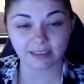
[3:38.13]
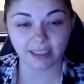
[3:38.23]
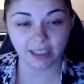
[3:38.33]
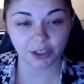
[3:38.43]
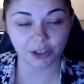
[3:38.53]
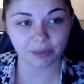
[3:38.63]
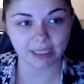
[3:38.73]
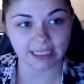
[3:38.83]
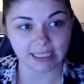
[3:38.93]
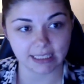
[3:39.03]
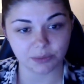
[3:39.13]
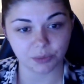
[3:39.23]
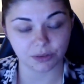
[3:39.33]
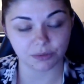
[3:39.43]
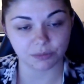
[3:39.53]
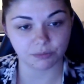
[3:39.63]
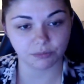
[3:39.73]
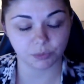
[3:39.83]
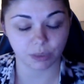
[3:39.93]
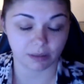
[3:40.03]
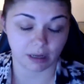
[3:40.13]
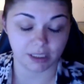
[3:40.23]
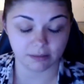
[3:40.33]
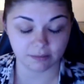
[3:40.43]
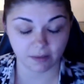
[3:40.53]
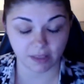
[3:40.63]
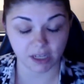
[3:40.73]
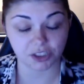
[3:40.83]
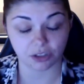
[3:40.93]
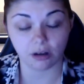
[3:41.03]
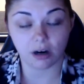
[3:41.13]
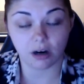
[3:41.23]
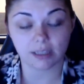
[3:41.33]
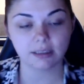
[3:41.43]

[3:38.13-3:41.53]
here because I mean, there's a law